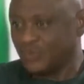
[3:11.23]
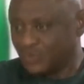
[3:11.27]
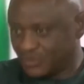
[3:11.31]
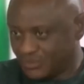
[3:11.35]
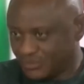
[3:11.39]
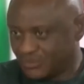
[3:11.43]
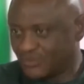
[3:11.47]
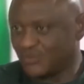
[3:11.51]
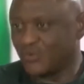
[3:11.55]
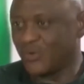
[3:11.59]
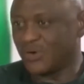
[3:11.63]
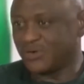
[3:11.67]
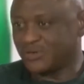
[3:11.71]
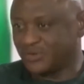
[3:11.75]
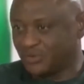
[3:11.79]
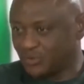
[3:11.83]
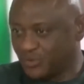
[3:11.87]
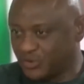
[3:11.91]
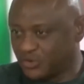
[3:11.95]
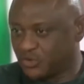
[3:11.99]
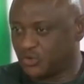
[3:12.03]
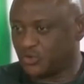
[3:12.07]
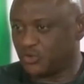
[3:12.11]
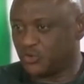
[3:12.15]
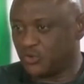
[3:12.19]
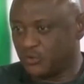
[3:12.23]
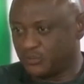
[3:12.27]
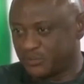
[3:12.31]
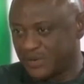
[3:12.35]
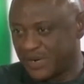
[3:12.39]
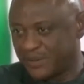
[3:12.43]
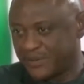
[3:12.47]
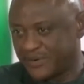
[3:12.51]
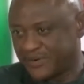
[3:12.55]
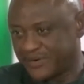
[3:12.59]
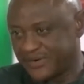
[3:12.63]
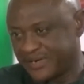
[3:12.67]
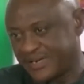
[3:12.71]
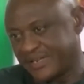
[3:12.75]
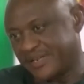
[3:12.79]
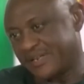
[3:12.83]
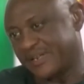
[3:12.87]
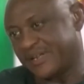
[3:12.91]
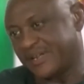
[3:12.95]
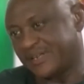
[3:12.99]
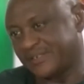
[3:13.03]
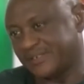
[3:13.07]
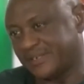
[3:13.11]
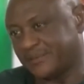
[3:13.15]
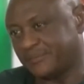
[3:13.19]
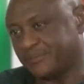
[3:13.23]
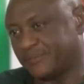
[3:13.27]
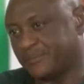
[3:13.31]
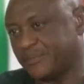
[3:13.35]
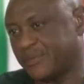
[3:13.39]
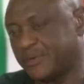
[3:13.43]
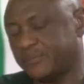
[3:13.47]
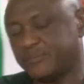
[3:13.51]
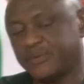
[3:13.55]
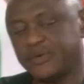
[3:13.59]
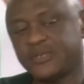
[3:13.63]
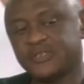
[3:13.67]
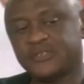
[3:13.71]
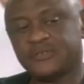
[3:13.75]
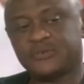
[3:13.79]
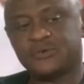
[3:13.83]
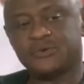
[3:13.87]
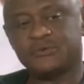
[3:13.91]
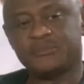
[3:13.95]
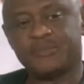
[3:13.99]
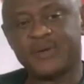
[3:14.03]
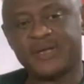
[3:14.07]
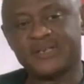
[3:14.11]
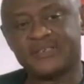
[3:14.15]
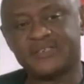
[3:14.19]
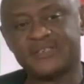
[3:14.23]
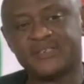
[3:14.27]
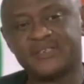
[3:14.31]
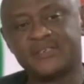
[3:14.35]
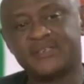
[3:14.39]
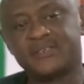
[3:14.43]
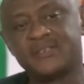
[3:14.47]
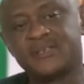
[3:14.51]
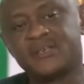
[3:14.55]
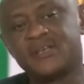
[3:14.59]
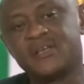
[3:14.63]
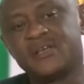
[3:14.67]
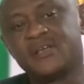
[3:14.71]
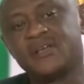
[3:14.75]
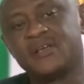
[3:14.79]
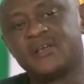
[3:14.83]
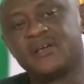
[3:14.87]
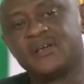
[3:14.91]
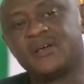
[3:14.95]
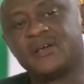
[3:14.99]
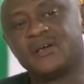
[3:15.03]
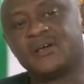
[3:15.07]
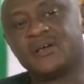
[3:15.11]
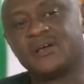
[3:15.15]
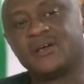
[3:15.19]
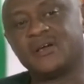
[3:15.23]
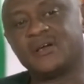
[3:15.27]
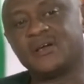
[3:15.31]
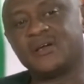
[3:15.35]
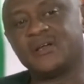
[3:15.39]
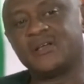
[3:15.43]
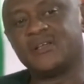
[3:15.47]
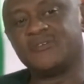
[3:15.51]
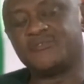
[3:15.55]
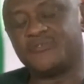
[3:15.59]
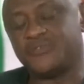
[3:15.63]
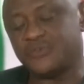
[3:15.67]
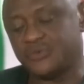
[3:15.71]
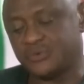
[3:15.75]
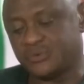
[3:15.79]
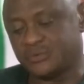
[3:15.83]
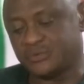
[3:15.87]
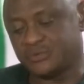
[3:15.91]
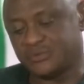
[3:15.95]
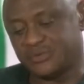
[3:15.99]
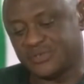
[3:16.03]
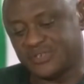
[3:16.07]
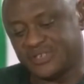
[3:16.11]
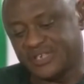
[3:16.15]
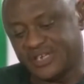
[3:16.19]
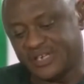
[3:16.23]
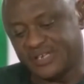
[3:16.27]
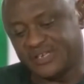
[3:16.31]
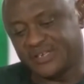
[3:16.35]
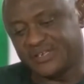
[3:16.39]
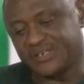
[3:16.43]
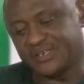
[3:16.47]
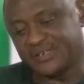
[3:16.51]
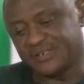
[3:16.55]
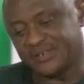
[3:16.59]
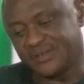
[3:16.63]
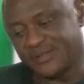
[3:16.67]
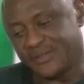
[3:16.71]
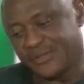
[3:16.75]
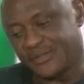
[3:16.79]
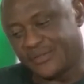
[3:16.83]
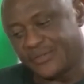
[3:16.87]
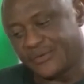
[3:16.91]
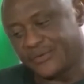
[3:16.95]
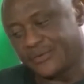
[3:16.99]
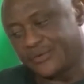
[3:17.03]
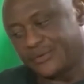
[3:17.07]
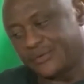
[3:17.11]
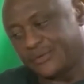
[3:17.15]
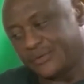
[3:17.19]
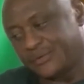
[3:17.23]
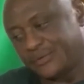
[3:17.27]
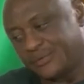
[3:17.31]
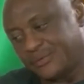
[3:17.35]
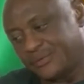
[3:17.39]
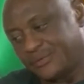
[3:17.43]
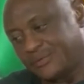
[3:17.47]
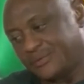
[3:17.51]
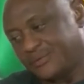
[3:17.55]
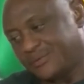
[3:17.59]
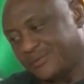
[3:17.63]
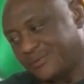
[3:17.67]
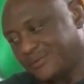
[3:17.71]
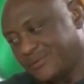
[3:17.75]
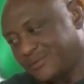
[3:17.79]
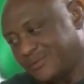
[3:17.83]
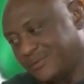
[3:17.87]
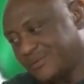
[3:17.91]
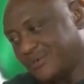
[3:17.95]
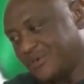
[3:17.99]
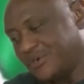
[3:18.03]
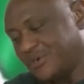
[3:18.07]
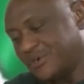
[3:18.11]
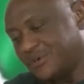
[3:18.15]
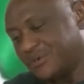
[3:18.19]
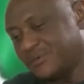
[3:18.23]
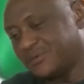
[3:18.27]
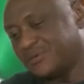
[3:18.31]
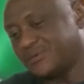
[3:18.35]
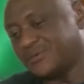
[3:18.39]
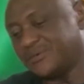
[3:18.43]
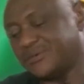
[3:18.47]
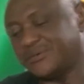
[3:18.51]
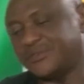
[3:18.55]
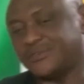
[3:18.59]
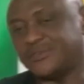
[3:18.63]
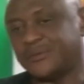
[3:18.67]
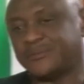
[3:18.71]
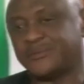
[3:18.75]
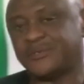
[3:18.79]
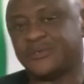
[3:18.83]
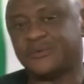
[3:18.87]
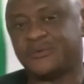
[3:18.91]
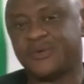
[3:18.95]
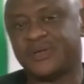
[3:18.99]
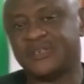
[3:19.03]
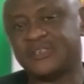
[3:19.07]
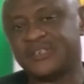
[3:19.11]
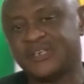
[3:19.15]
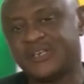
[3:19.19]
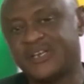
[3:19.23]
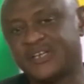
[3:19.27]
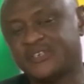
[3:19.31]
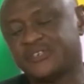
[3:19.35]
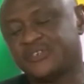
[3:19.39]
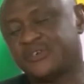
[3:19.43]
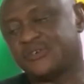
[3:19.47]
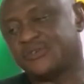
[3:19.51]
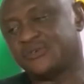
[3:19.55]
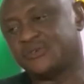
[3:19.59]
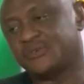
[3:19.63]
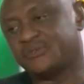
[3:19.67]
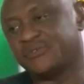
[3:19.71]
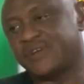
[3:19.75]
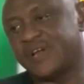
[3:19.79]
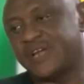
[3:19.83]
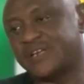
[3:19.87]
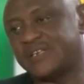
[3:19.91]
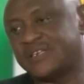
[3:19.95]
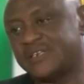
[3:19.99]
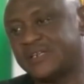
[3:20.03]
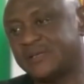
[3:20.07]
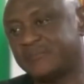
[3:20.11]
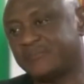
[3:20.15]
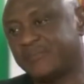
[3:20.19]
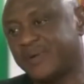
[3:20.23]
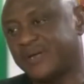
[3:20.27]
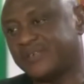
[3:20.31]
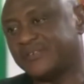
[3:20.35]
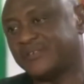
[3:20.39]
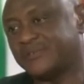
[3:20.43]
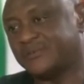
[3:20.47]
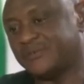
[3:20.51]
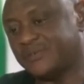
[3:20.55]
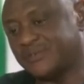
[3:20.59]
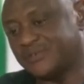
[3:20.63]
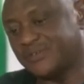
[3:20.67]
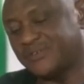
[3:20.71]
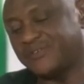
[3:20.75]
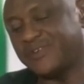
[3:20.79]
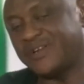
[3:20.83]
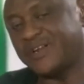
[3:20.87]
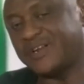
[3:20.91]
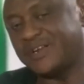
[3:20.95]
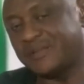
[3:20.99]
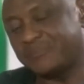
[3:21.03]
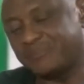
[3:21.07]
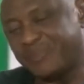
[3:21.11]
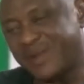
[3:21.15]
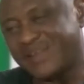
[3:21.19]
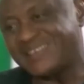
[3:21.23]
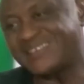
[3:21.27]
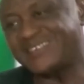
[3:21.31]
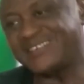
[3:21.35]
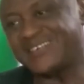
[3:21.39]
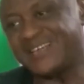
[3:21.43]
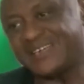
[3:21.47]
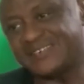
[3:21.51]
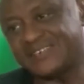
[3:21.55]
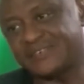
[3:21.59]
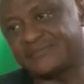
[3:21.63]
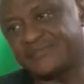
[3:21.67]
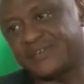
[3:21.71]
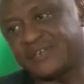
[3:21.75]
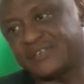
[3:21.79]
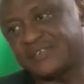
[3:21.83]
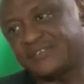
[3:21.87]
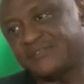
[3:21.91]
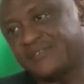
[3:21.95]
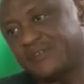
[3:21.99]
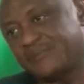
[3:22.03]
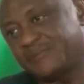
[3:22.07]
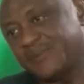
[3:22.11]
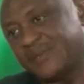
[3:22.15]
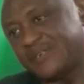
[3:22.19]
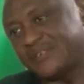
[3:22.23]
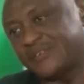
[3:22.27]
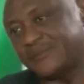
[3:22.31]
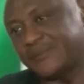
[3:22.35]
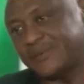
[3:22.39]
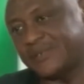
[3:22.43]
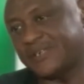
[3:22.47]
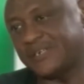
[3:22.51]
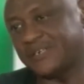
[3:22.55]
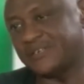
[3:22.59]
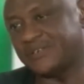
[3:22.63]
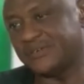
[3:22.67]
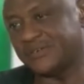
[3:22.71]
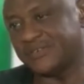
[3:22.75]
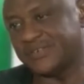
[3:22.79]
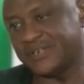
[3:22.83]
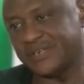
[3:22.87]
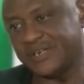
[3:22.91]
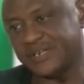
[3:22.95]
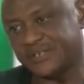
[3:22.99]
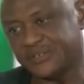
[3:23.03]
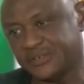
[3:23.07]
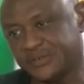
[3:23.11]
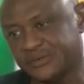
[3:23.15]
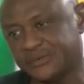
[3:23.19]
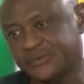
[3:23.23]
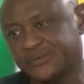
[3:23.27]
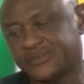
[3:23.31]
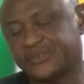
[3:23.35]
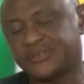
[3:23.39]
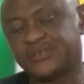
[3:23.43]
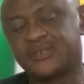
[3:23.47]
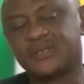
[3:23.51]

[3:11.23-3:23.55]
what we should do primarily as a political party. If you take through, you know, subsequent elections we've had in the past, you discover that the party has effectively participated in those elections.